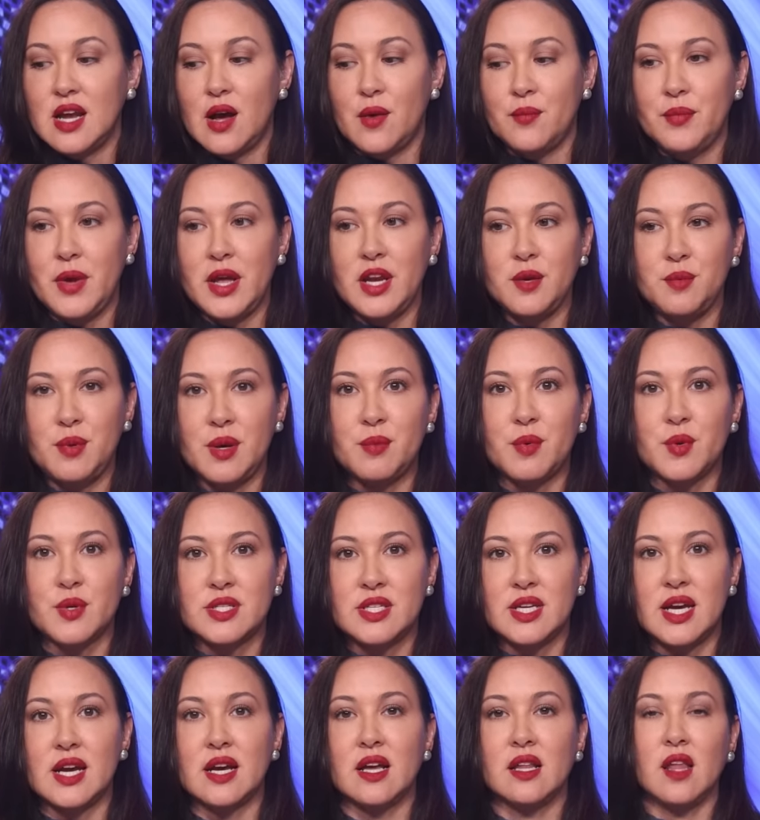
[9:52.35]
Now, many people
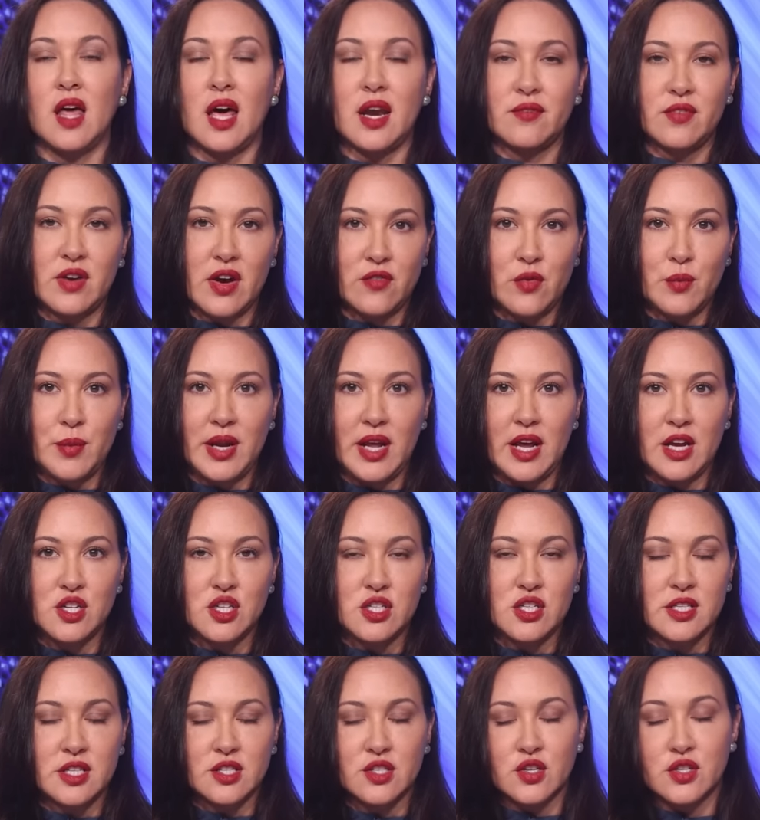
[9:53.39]
would say a lot of government
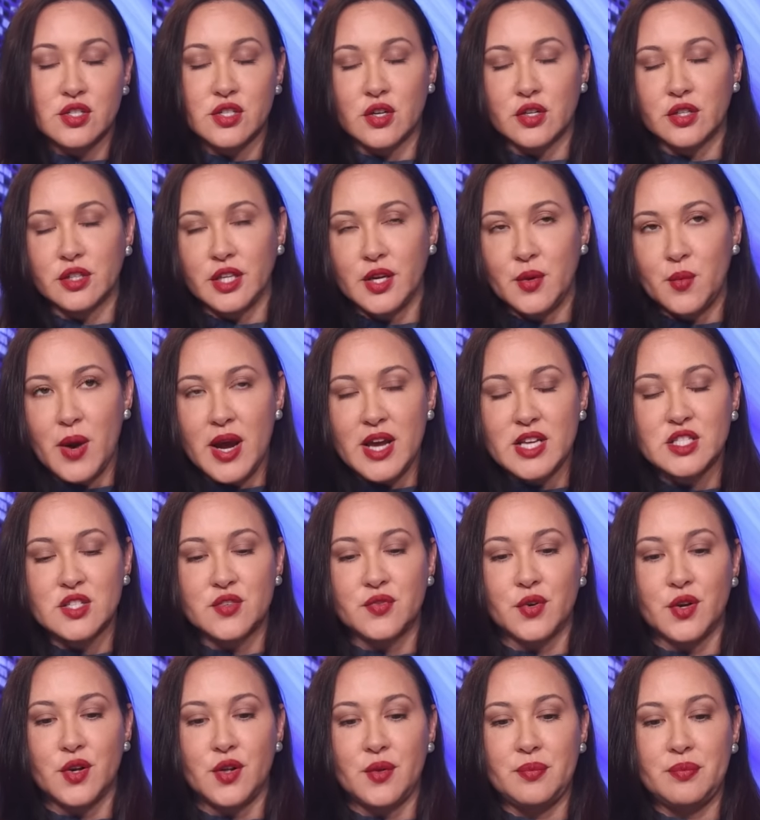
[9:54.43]
agencies are certainly
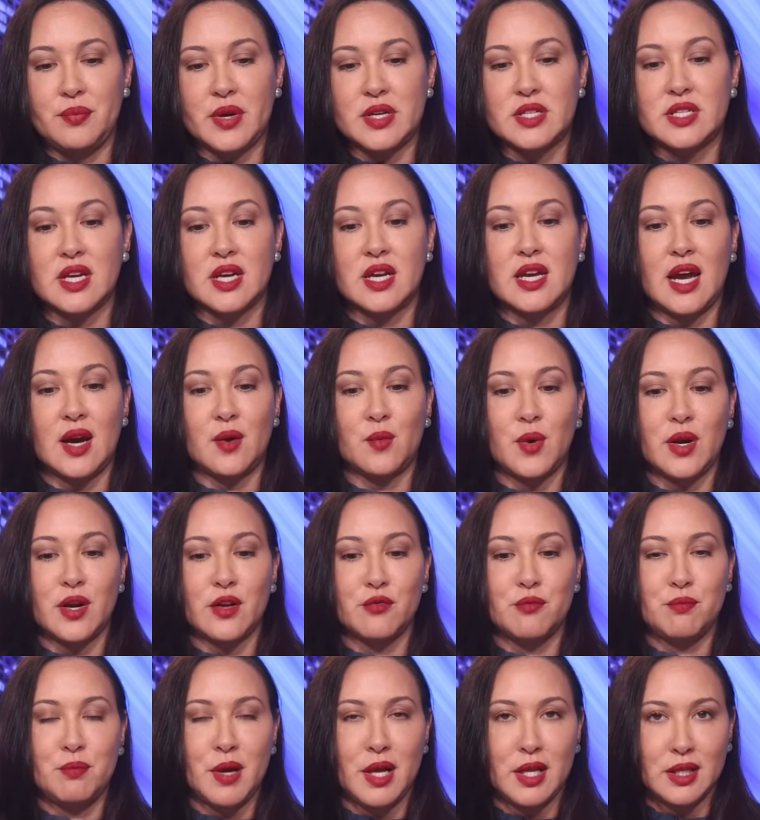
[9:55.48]
wasteful, but to get rid
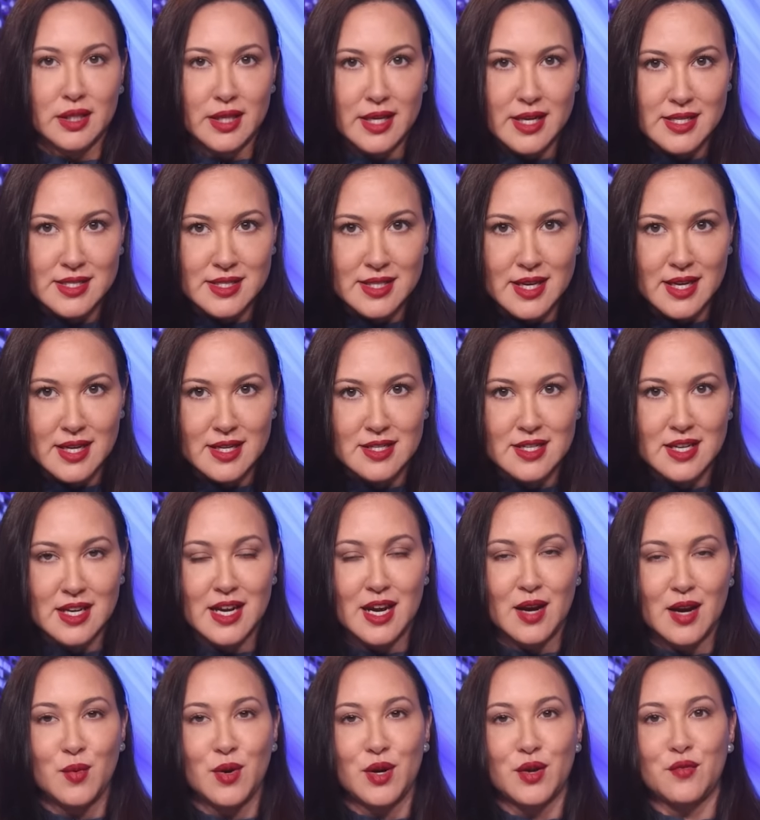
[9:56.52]
of policing, to
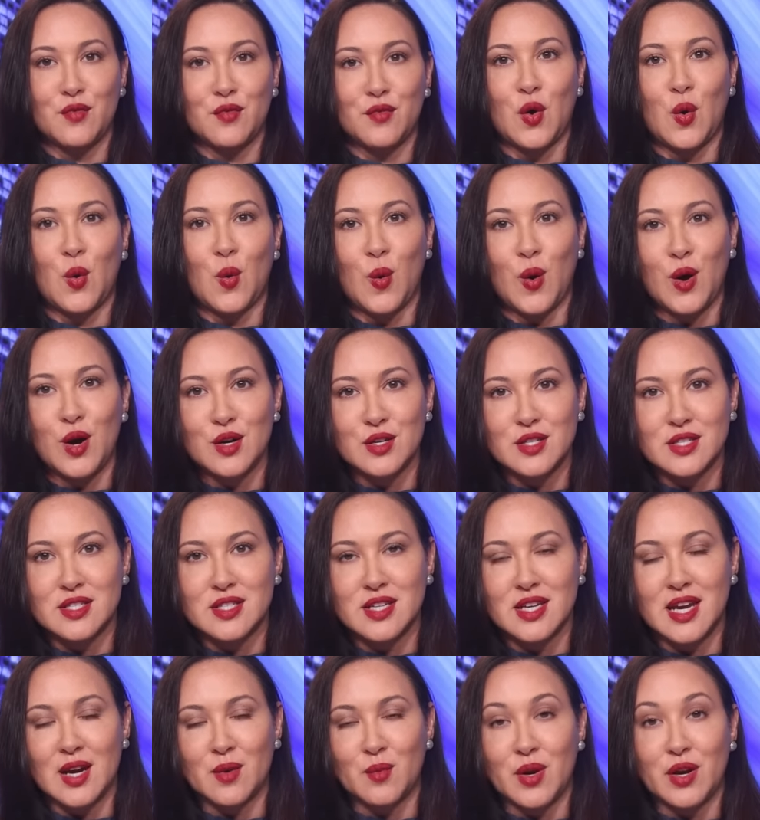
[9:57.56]
get rid of courts,
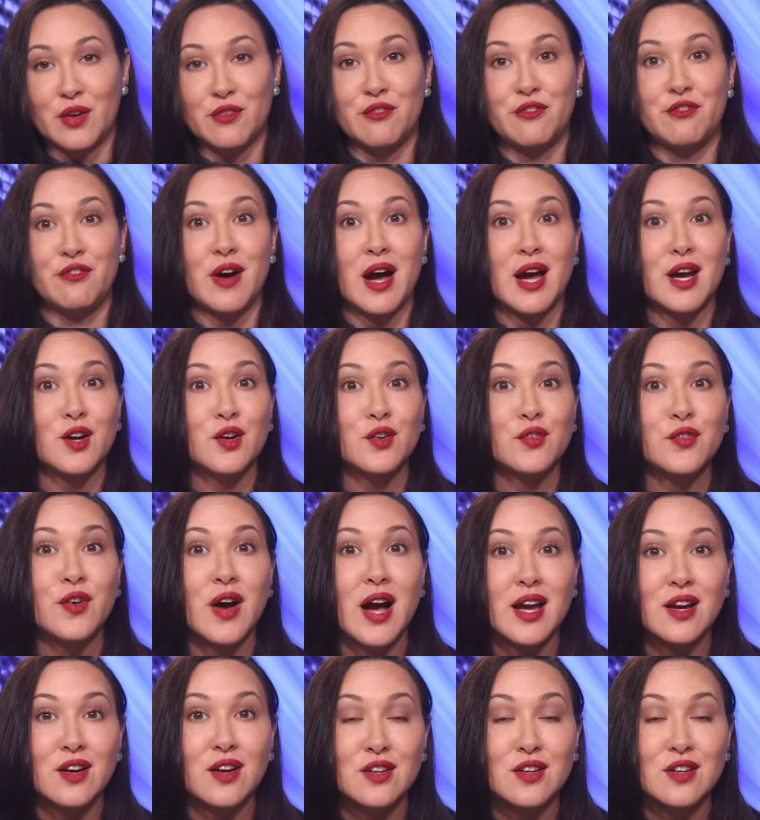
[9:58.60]
to get rid of
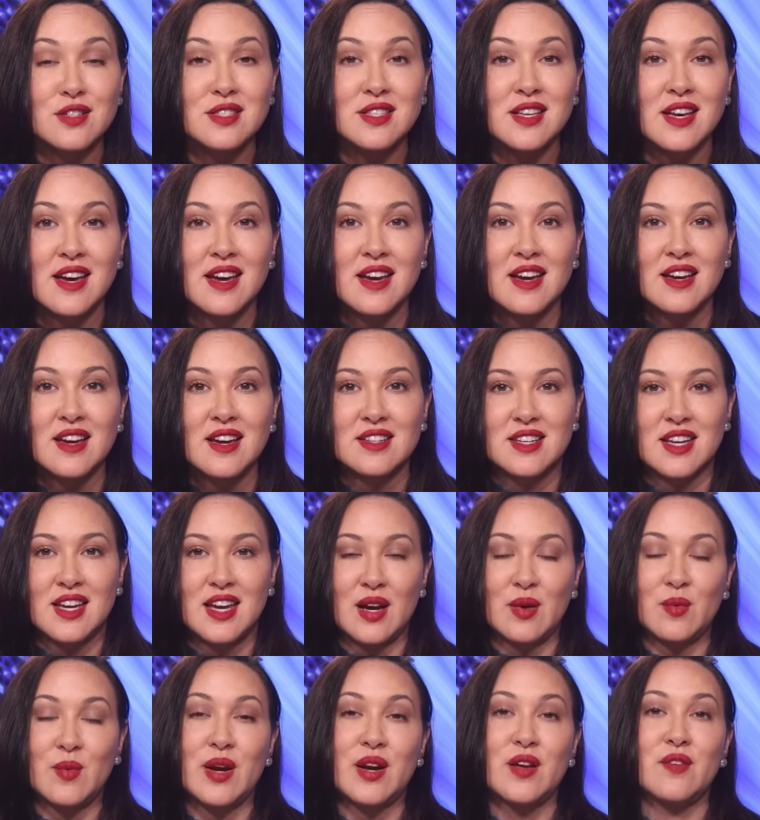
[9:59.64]
firefighters, to
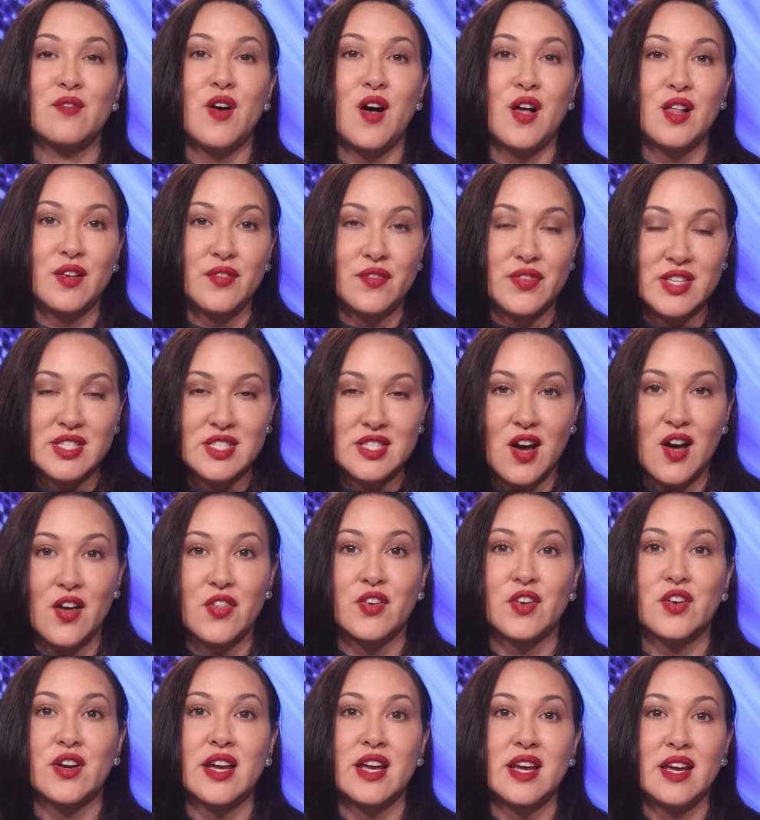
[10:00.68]
get rid of all of these
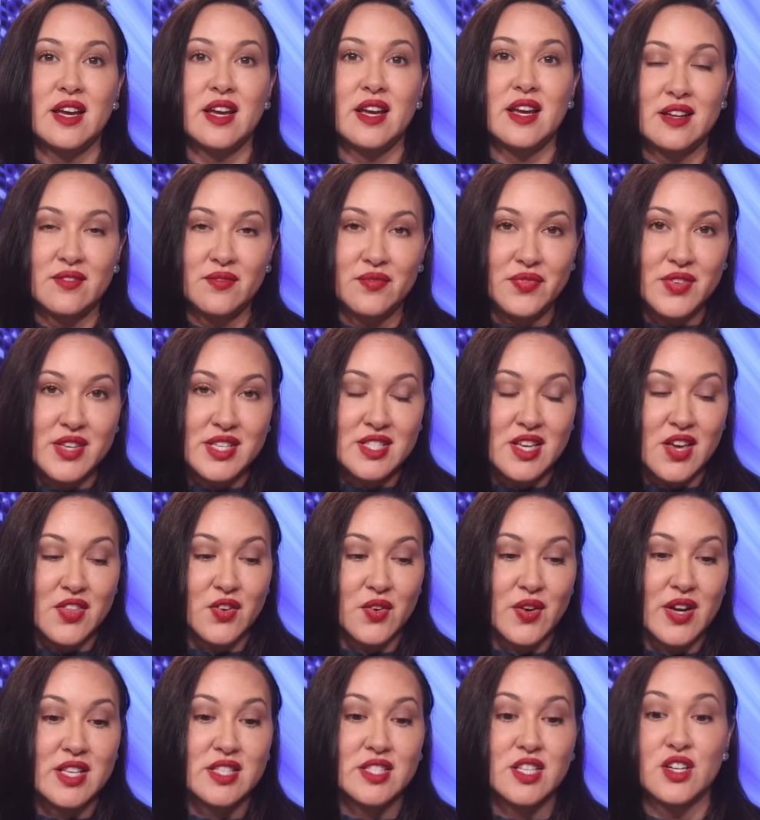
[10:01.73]
other these
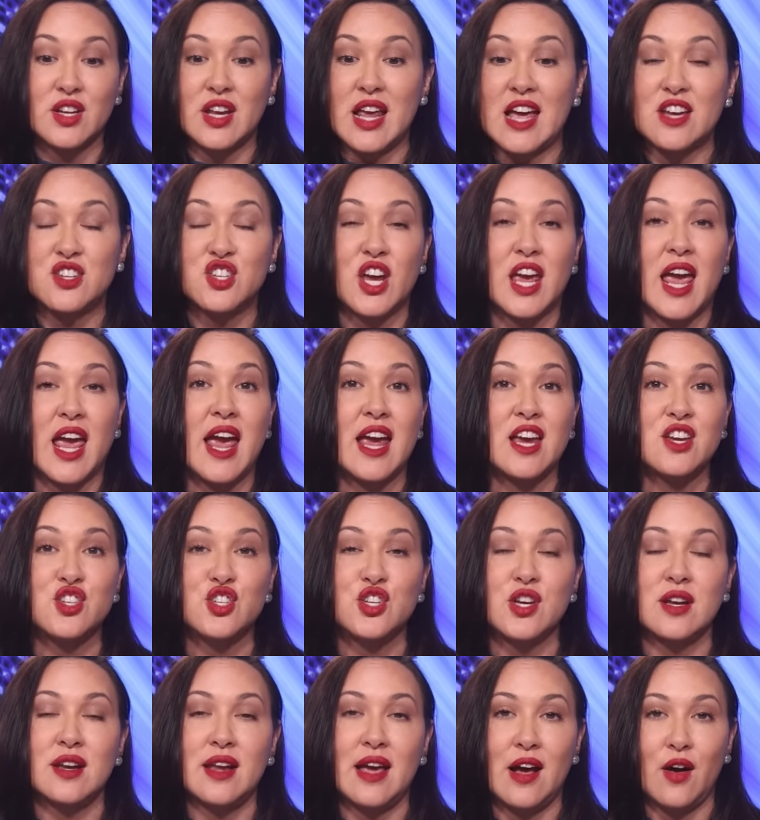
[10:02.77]
other
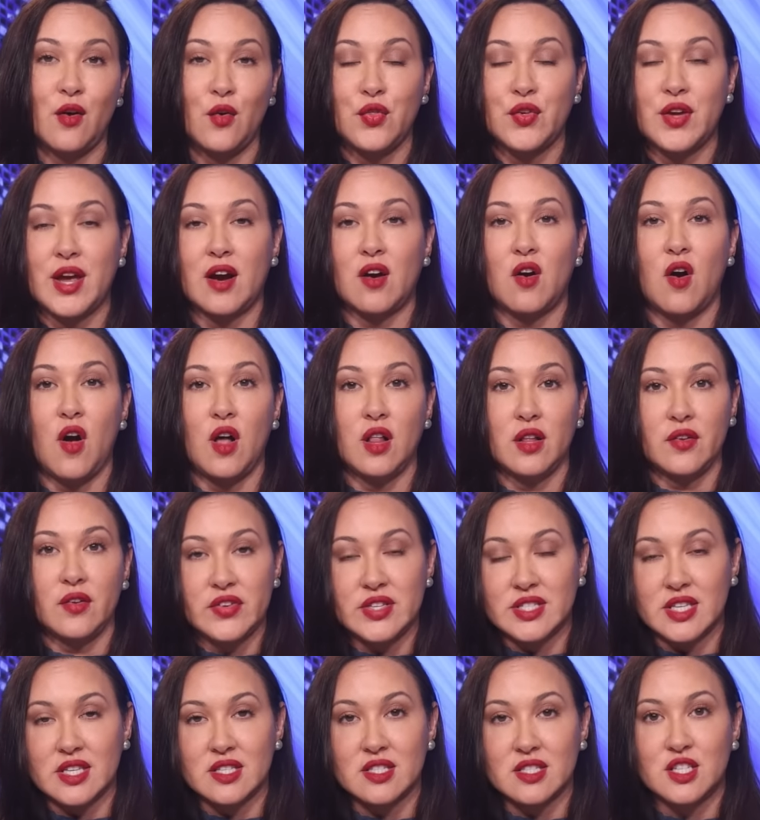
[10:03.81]
education, healthcare, all of
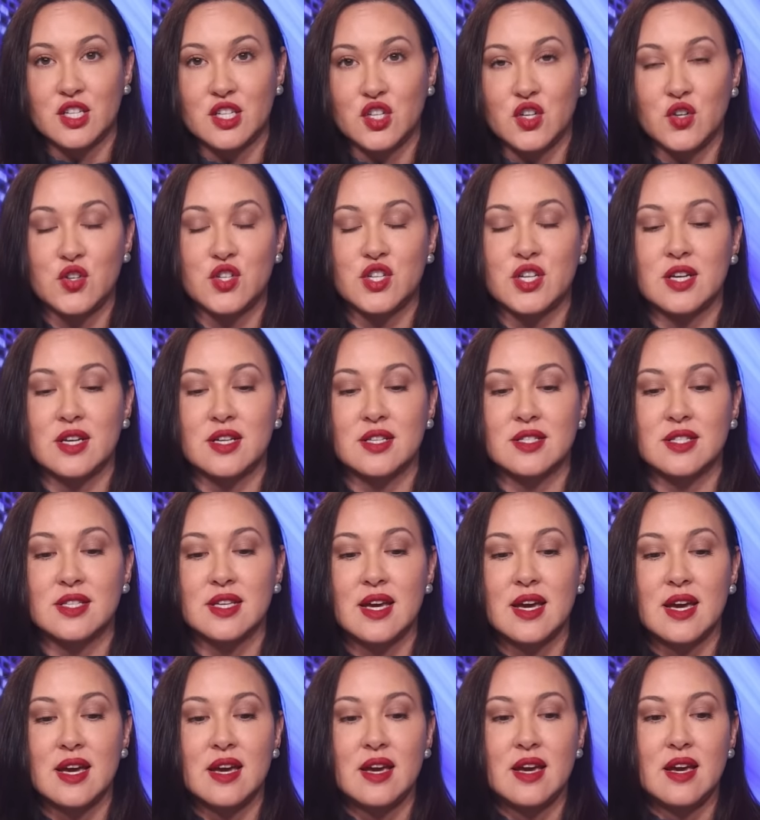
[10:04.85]
these institutions
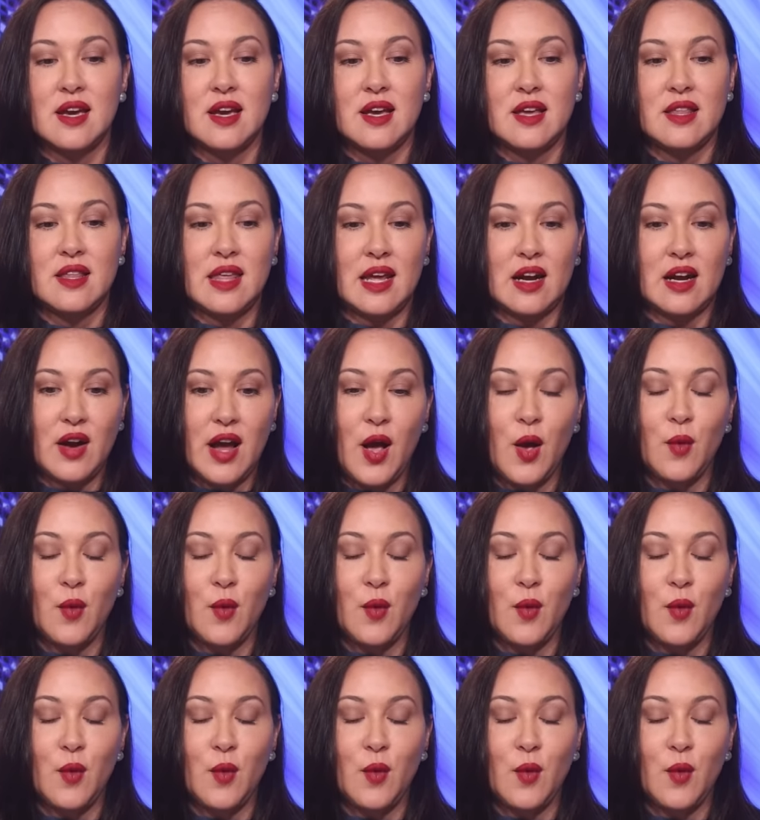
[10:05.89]
that are